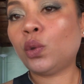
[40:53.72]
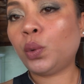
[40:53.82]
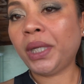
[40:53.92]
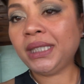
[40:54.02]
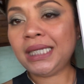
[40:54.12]

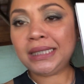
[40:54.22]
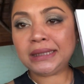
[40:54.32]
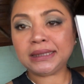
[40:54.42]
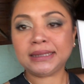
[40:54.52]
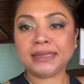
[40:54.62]

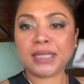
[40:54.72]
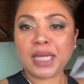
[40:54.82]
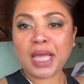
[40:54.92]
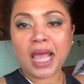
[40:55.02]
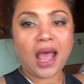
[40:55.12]
Ratings,
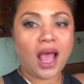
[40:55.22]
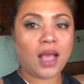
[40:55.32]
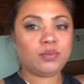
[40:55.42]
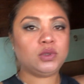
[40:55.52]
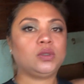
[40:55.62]

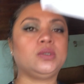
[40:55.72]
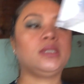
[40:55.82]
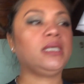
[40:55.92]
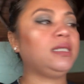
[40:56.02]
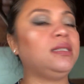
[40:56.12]

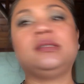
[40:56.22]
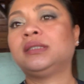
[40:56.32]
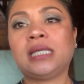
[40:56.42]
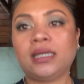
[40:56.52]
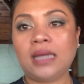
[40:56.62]
absolutely
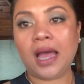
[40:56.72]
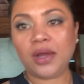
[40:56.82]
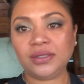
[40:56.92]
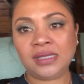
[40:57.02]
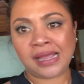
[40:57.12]
10
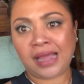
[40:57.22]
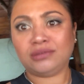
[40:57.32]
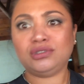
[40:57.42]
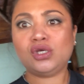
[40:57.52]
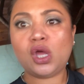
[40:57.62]
out of
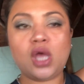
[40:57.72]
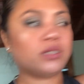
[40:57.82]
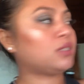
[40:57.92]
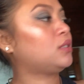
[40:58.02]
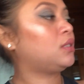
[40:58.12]
10,
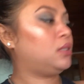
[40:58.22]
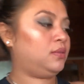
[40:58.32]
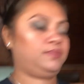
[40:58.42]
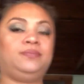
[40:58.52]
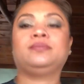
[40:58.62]
yes.
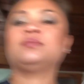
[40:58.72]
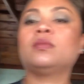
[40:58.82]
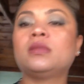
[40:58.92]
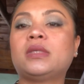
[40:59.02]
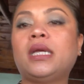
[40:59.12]

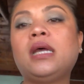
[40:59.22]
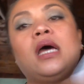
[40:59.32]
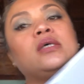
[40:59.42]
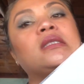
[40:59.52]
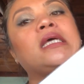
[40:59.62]
10
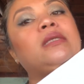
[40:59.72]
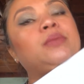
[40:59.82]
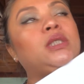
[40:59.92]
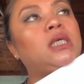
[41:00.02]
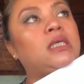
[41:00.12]
out of 10
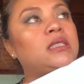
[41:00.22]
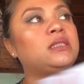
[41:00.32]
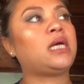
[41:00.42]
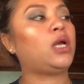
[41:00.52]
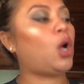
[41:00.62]
because I